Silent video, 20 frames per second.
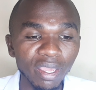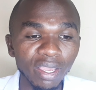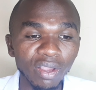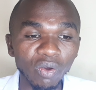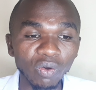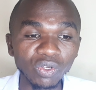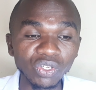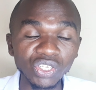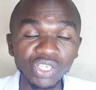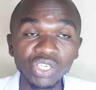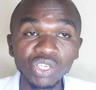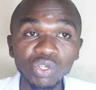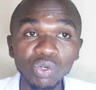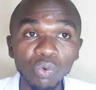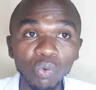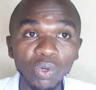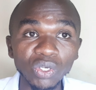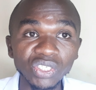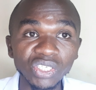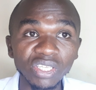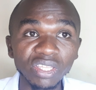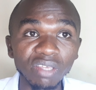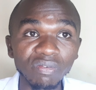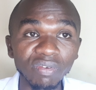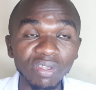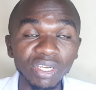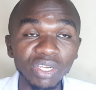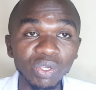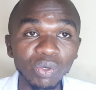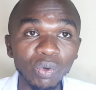Continue watching the
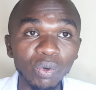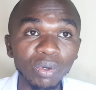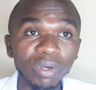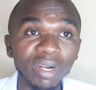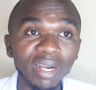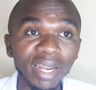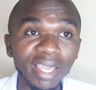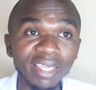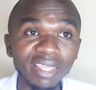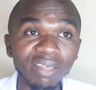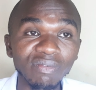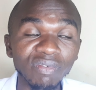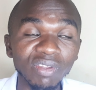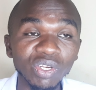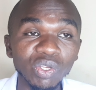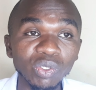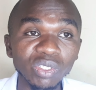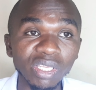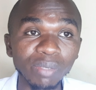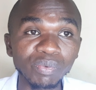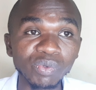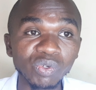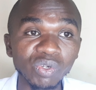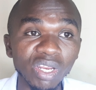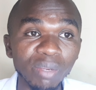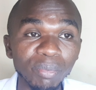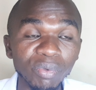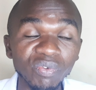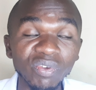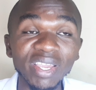video, like the video,
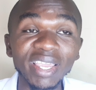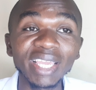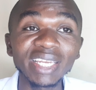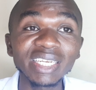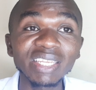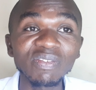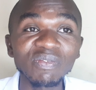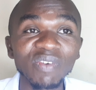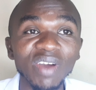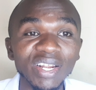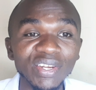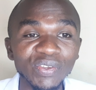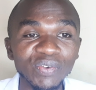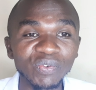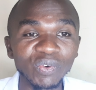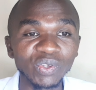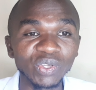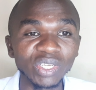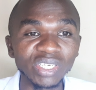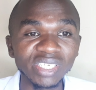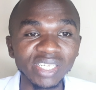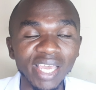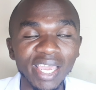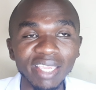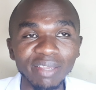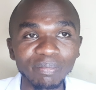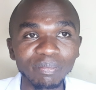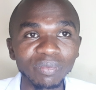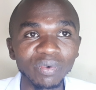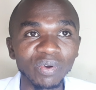subscribe if you're getting value for your
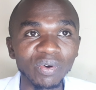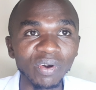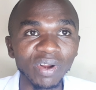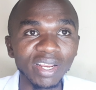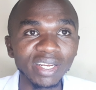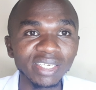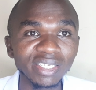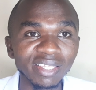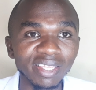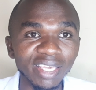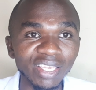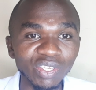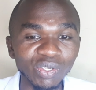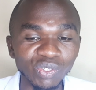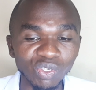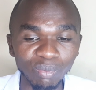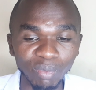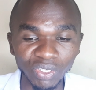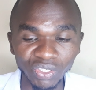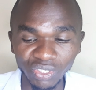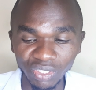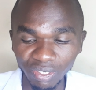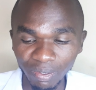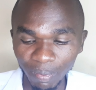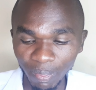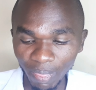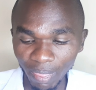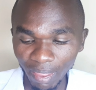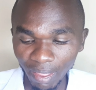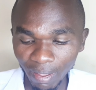time. All right, thank you so much.
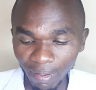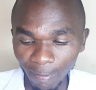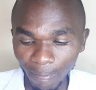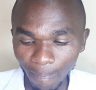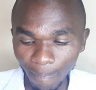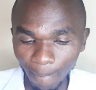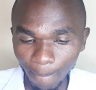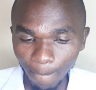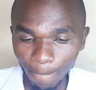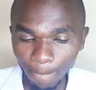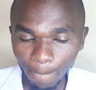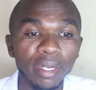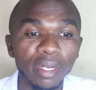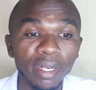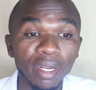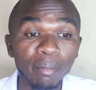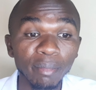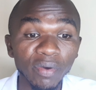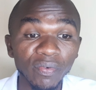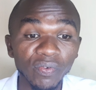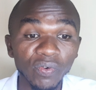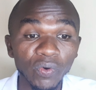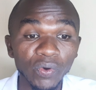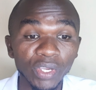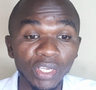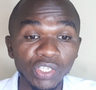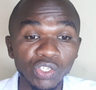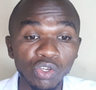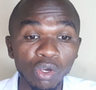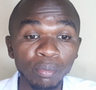Number 4
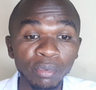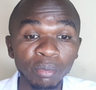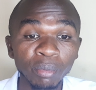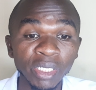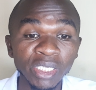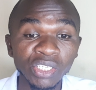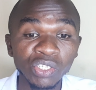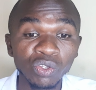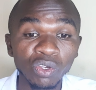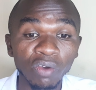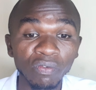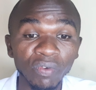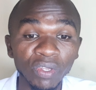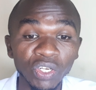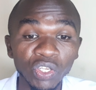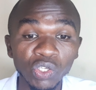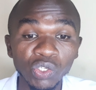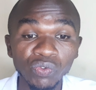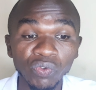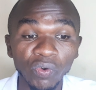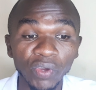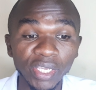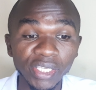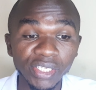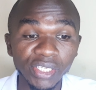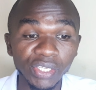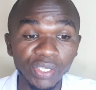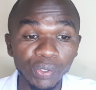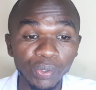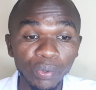is optimizing your videos for
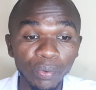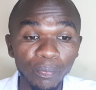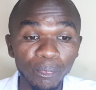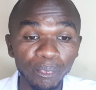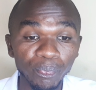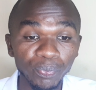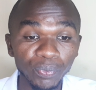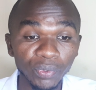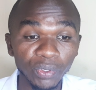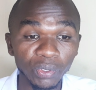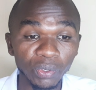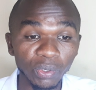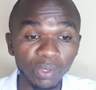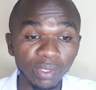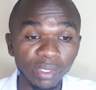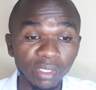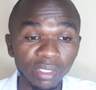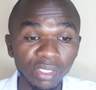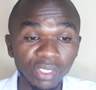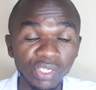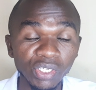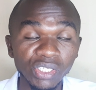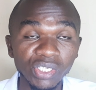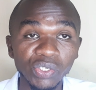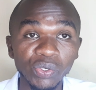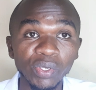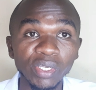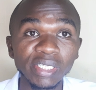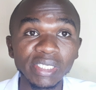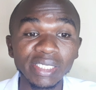SEO. You know,
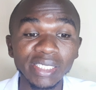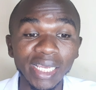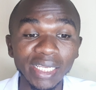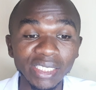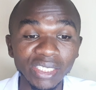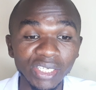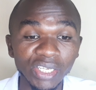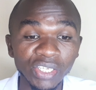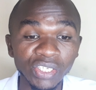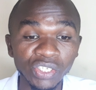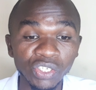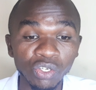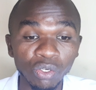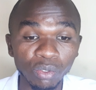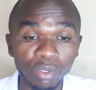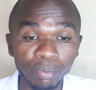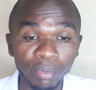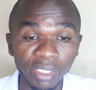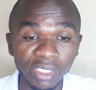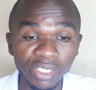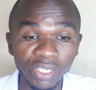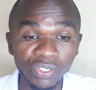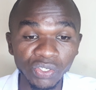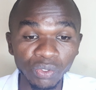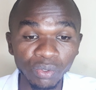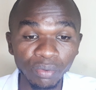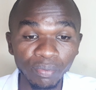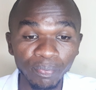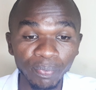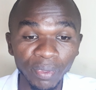SEO is search engine
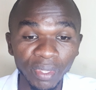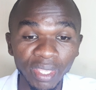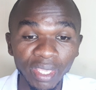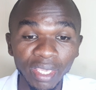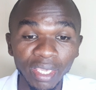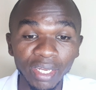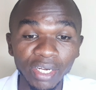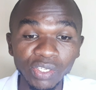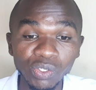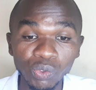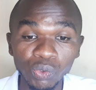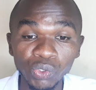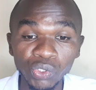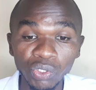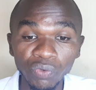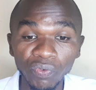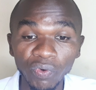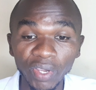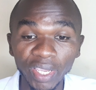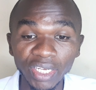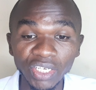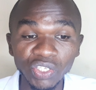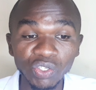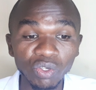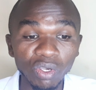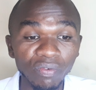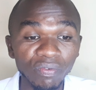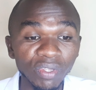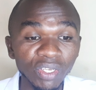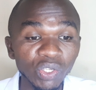optimization. It is crucial for getting
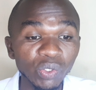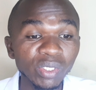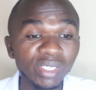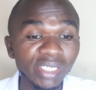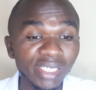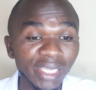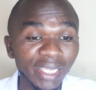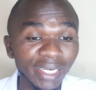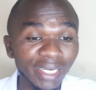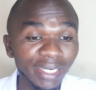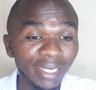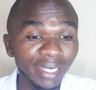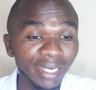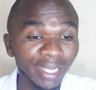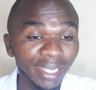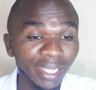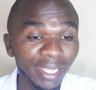your videos seen.